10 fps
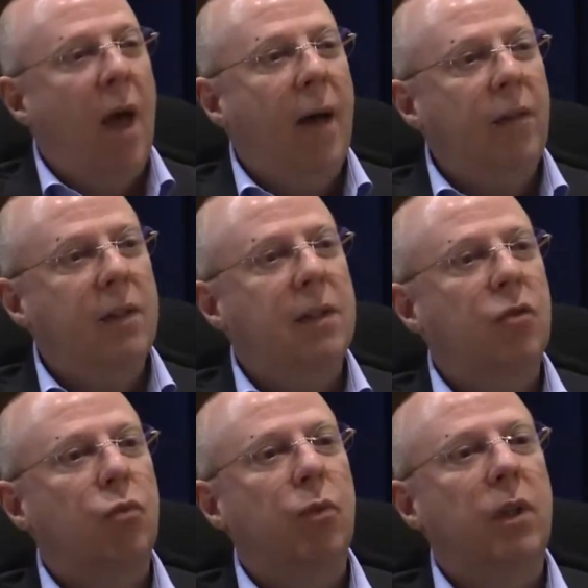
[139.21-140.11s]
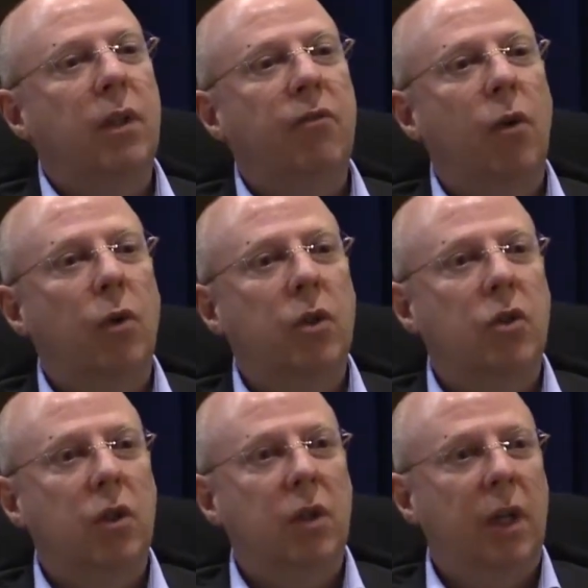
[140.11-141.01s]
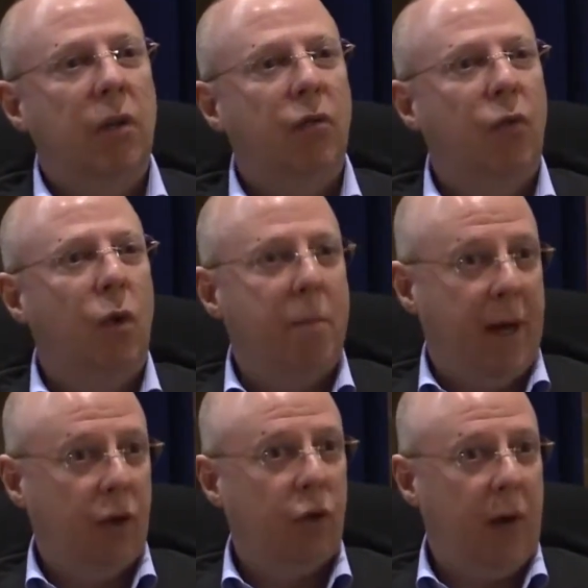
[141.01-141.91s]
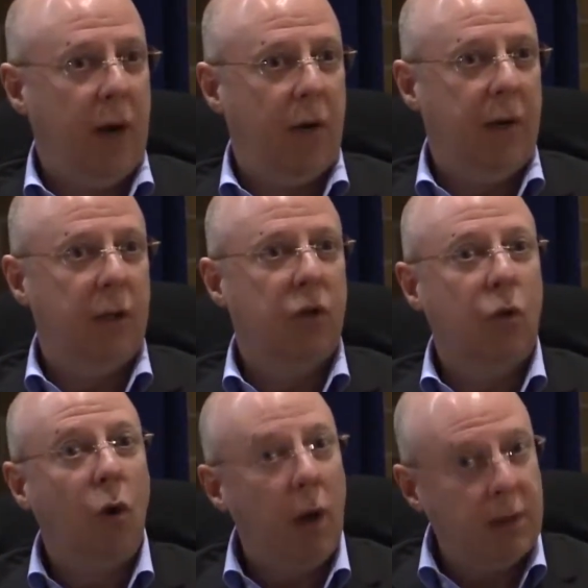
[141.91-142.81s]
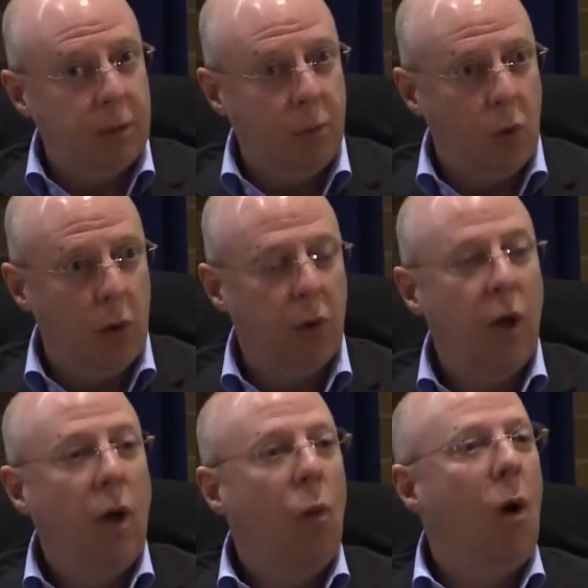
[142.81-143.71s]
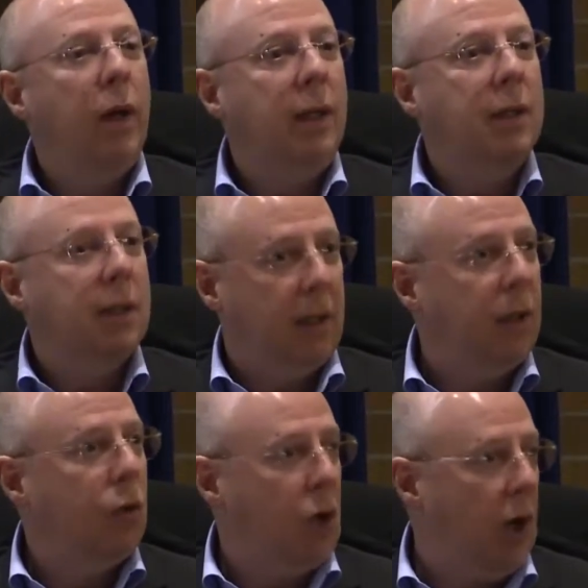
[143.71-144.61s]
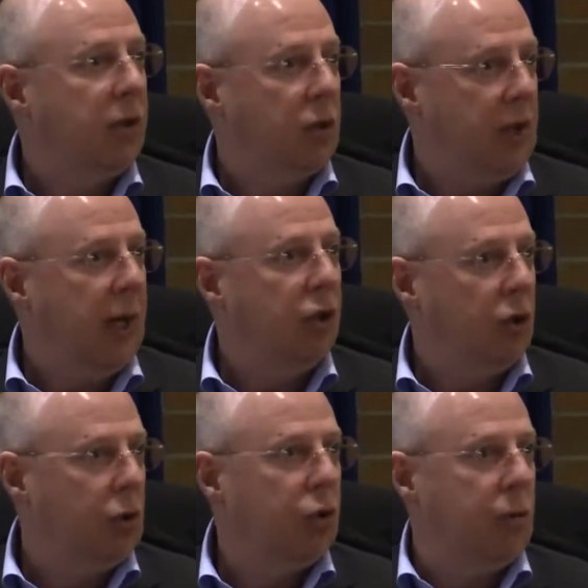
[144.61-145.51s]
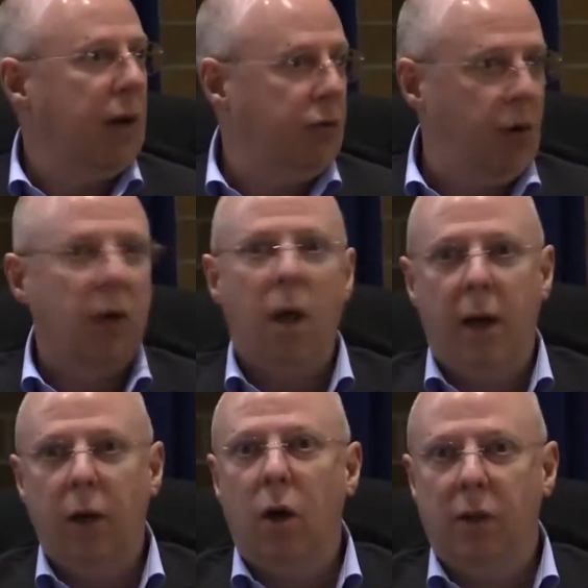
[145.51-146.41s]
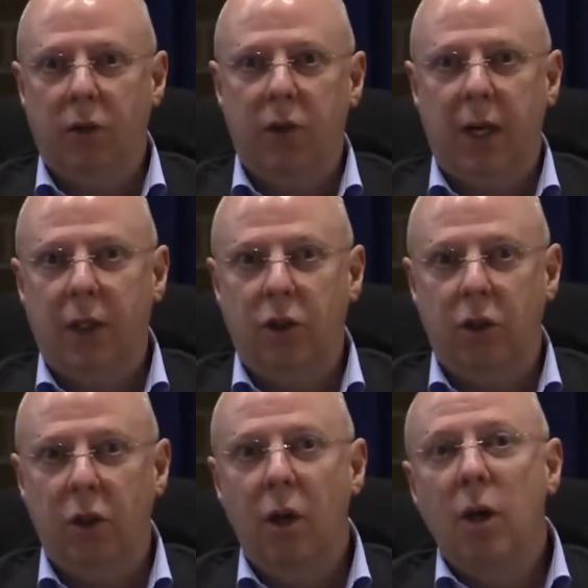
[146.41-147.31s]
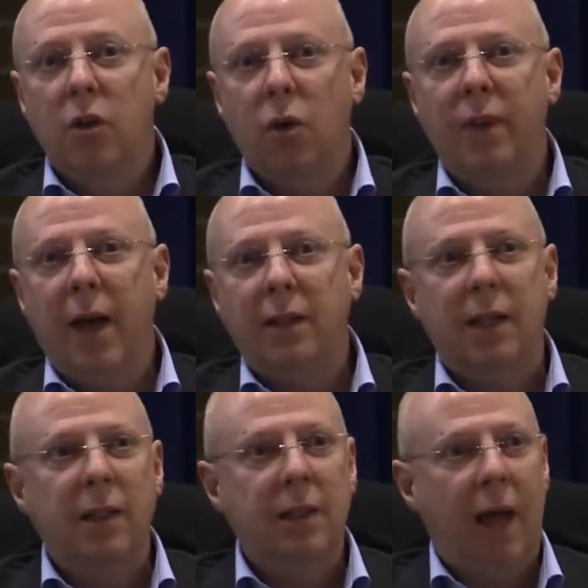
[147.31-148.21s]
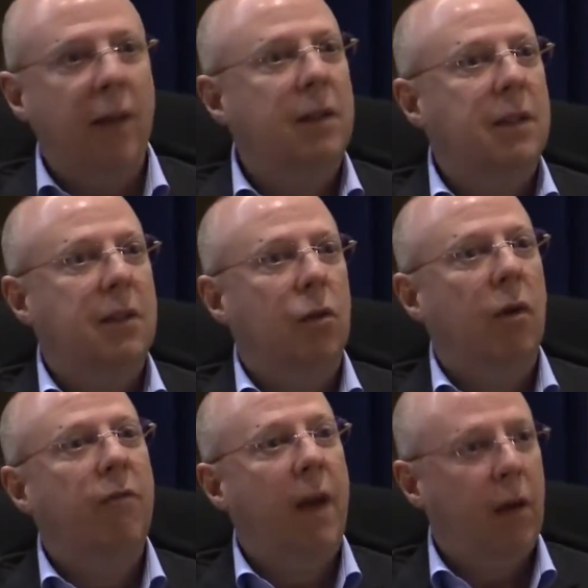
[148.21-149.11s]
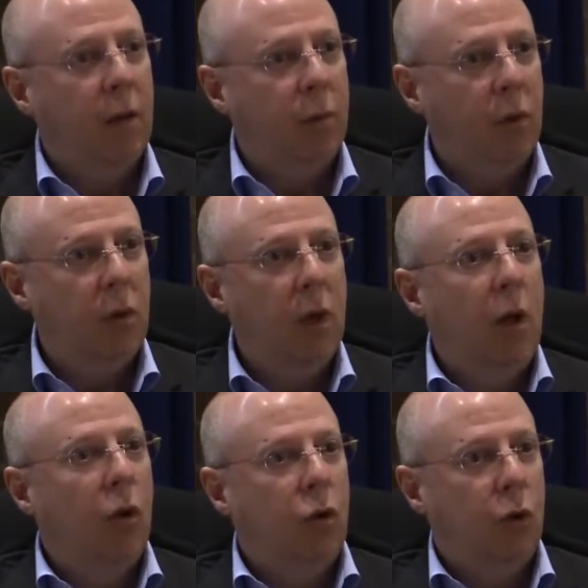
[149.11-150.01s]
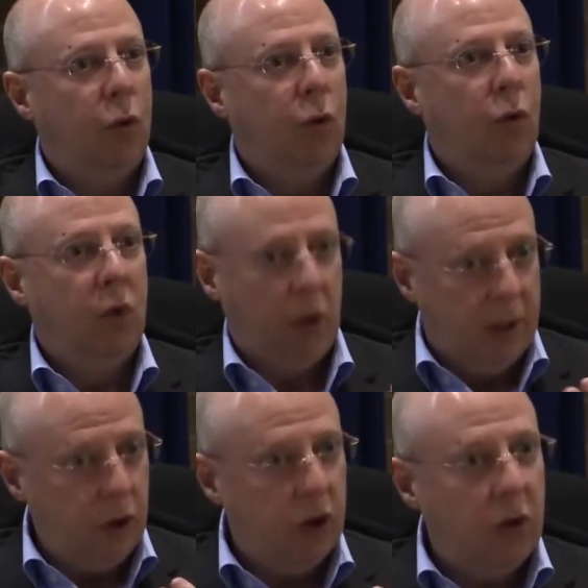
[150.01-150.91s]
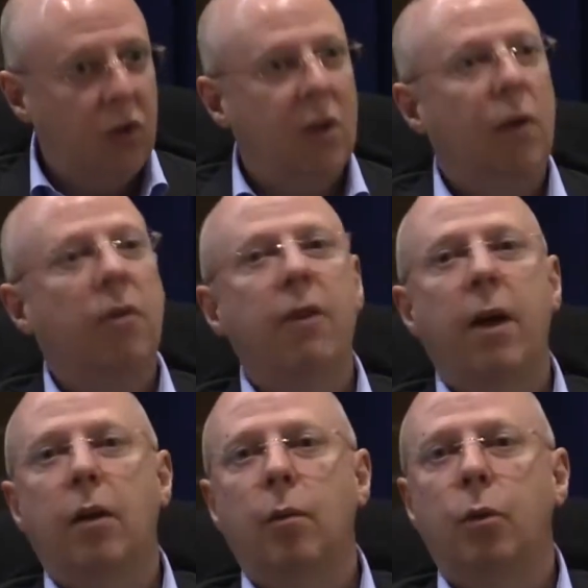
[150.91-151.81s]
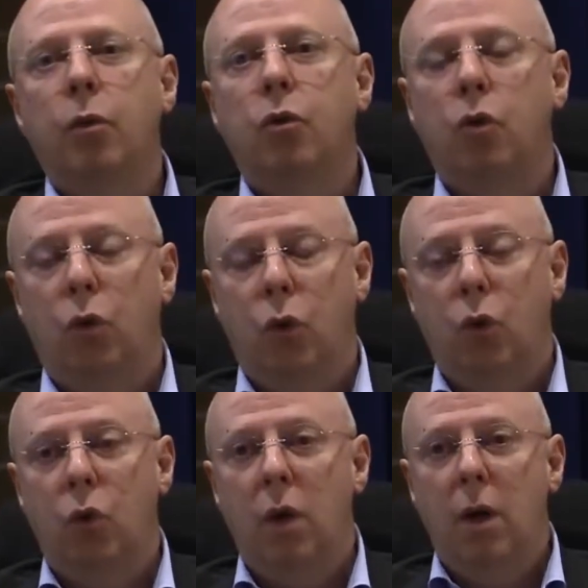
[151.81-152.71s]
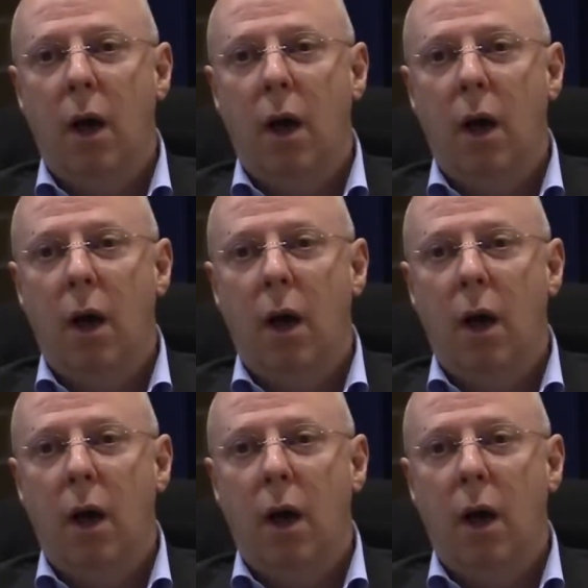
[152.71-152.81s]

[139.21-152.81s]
ethicists really focus in four major areas across the board. One is clinical consultation or direct frontline consultation. So in that sense, ethicists are available to clinicians, they're available to